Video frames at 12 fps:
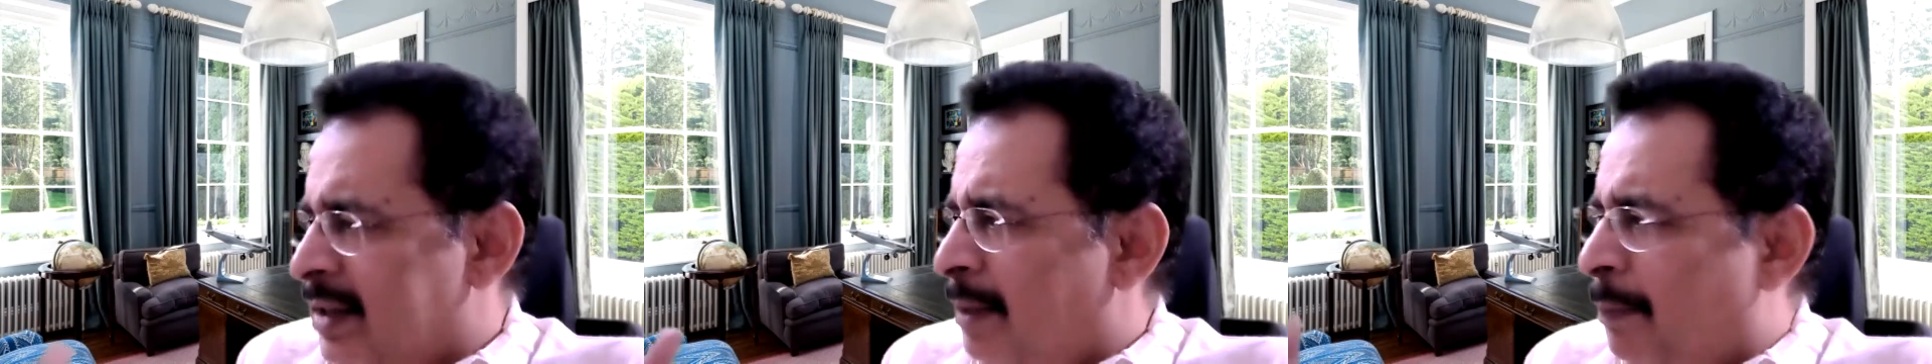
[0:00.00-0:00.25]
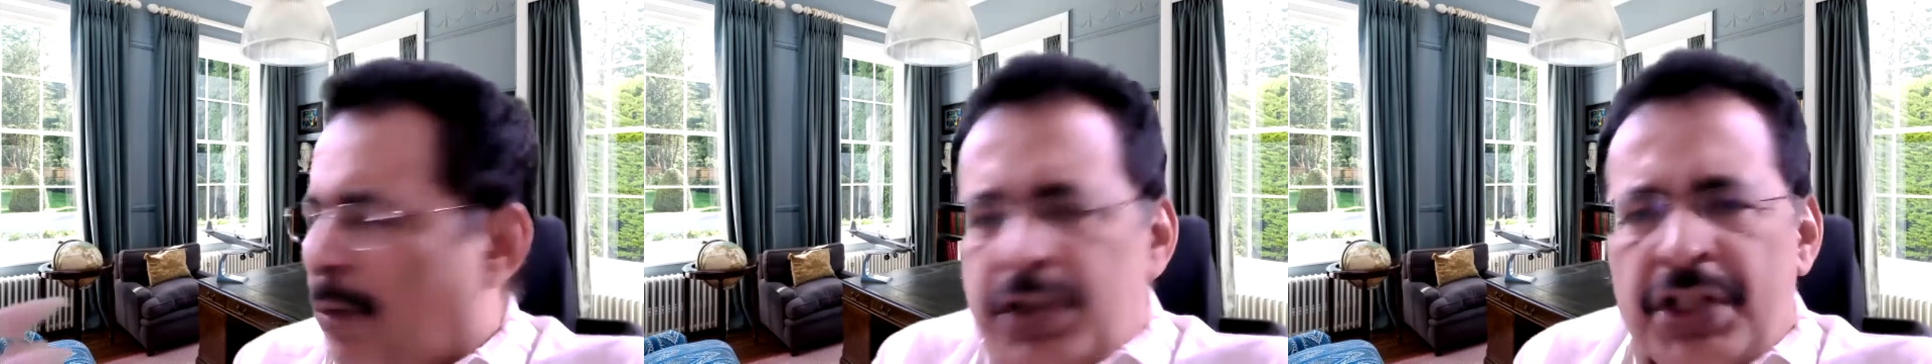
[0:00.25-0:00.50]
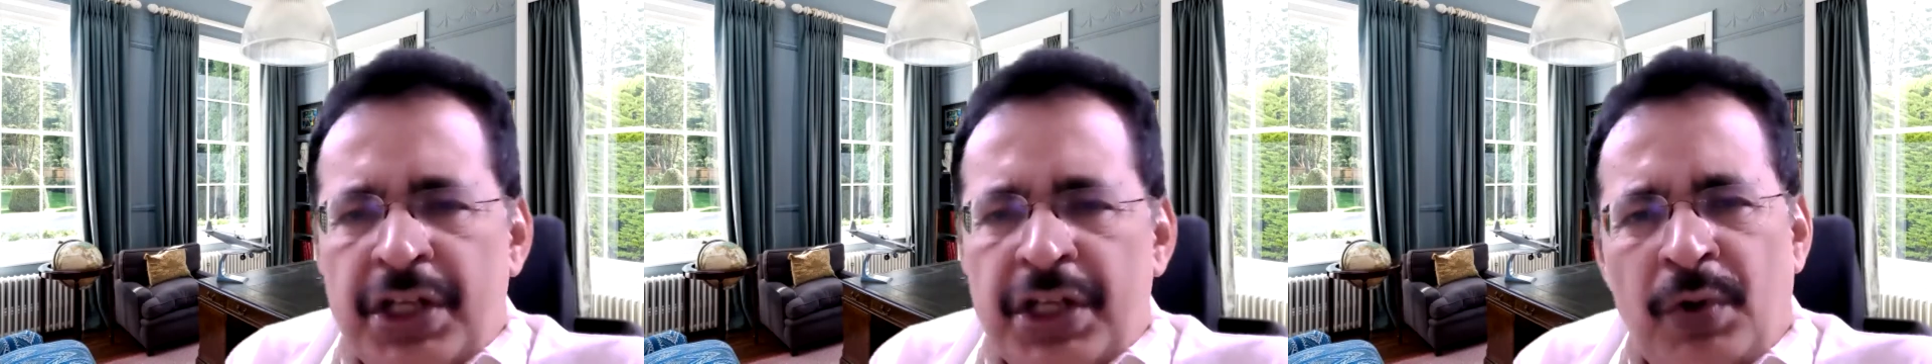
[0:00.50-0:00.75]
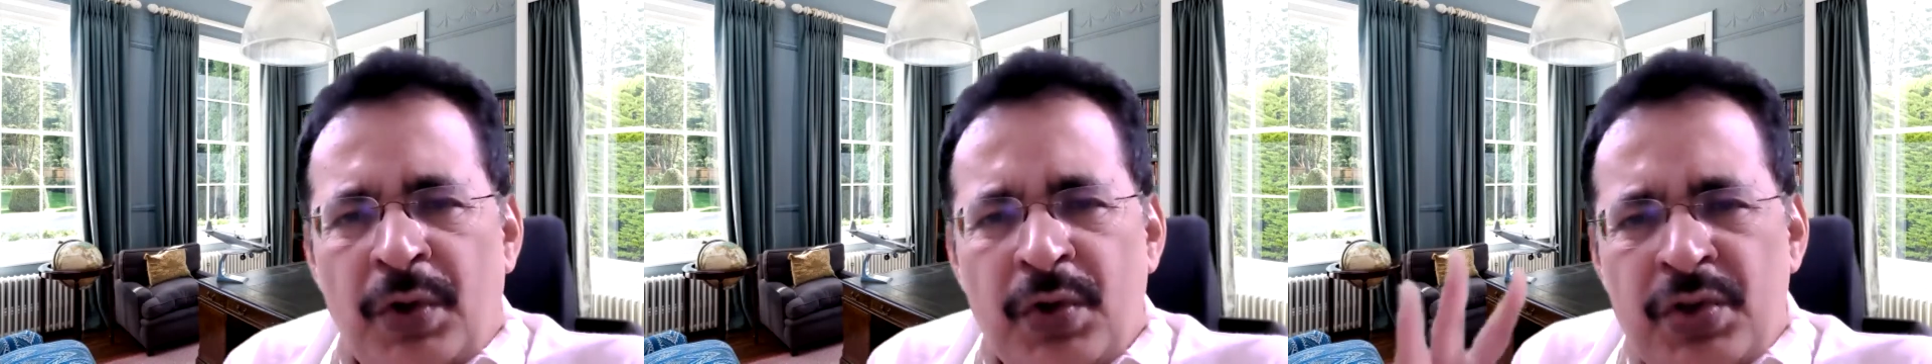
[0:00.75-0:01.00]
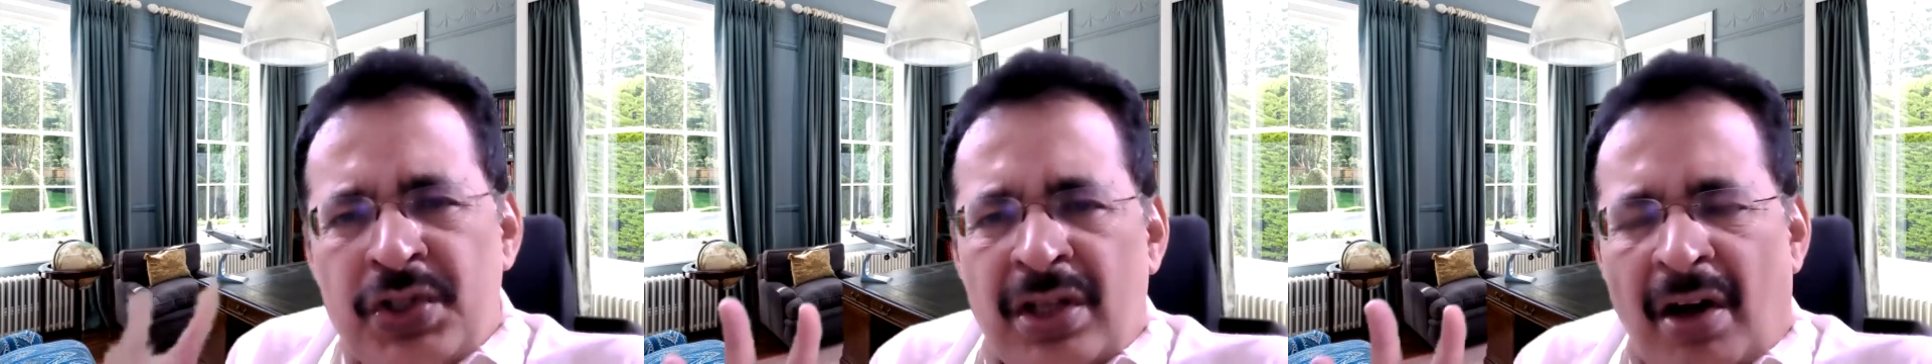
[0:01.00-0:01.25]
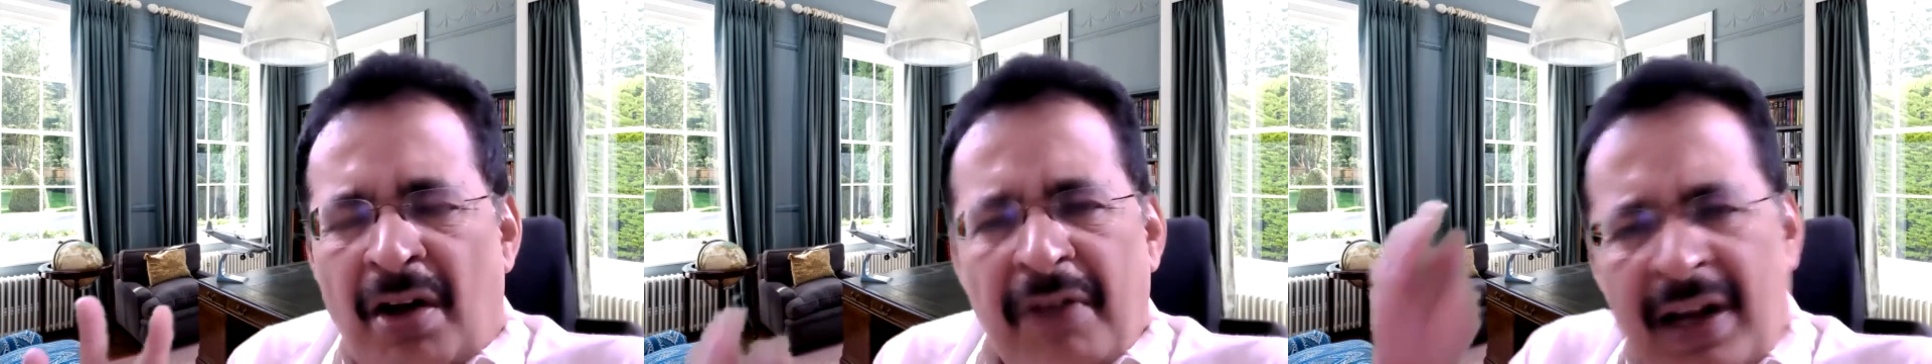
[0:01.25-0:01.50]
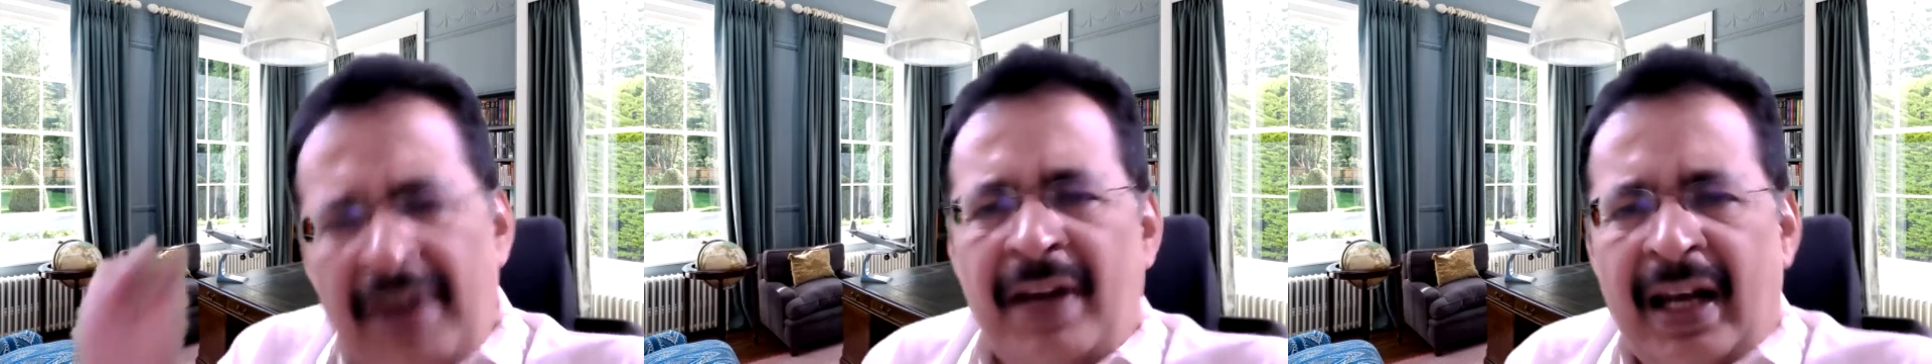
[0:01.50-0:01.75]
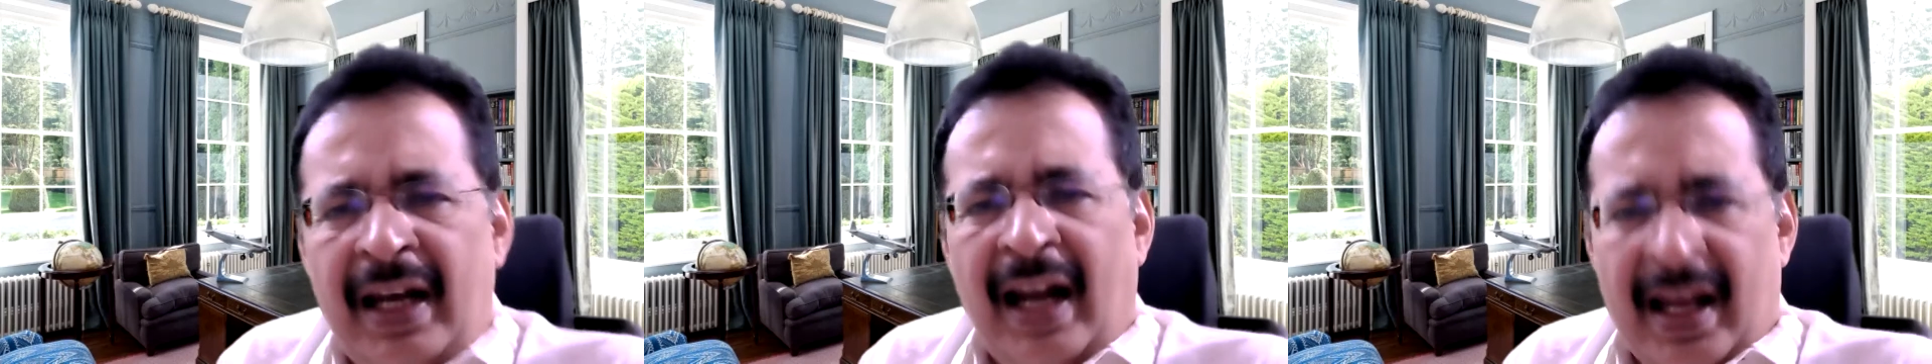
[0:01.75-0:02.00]
the positive news are very,
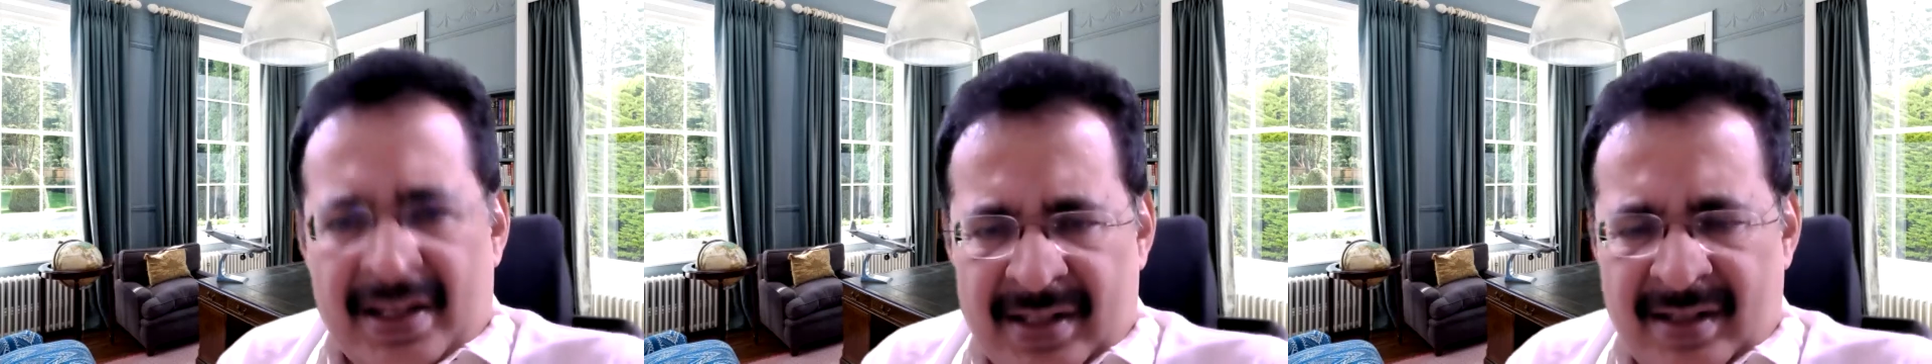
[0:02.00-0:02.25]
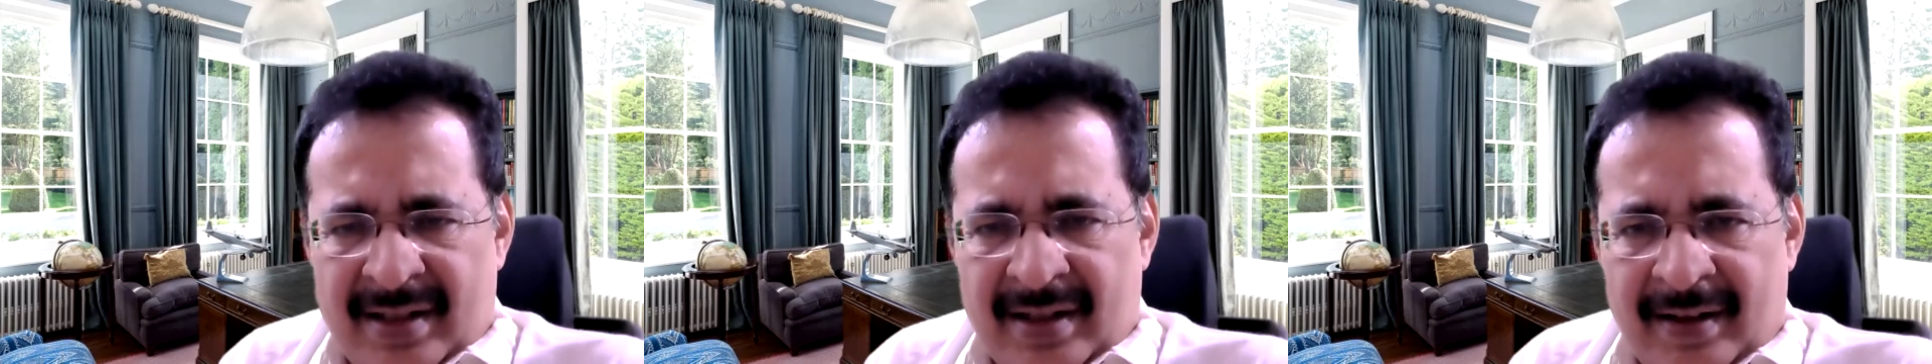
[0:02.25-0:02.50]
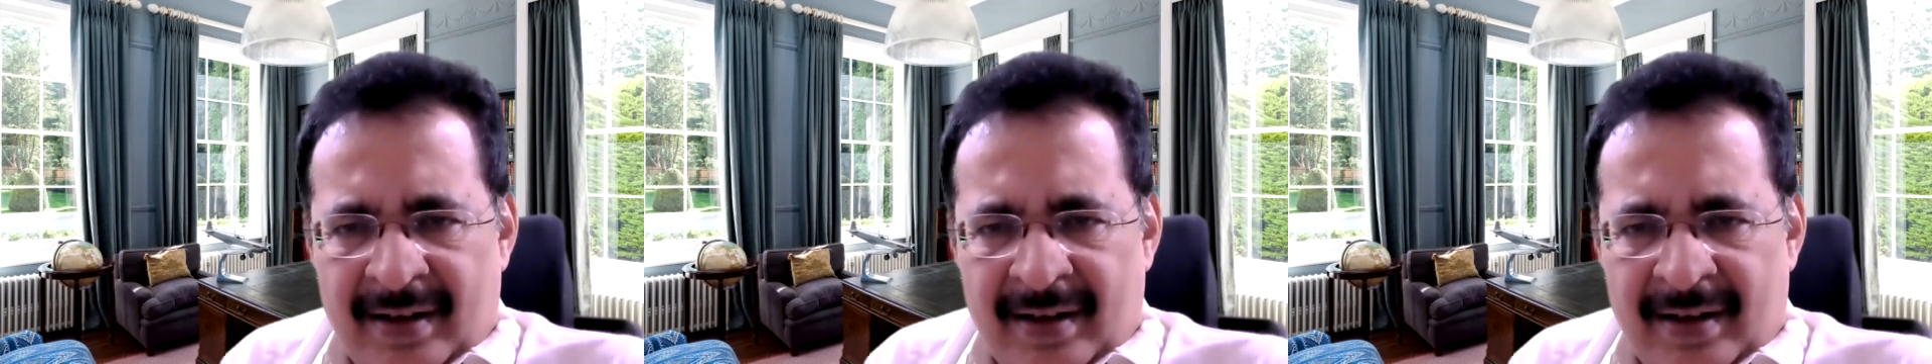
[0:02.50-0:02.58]
very less.